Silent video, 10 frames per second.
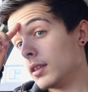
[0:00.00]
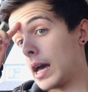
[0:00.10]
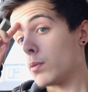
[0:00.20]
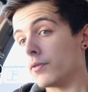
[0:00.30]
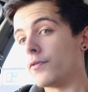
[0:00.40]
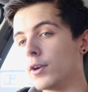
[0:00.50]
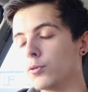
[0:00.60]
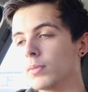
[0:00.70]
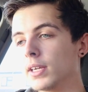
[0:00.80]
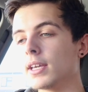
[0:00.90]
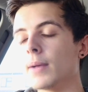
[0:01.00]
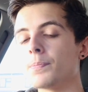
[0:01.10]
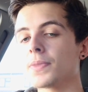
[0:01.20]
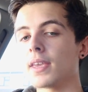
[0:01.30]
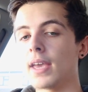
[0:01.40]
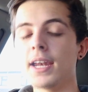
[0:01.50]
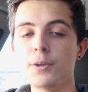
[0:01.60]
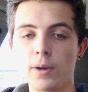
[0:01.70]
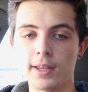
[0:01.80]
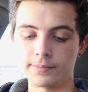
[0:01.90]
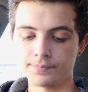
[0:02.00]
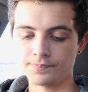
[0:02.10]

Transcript: that would have failed me. Anyway,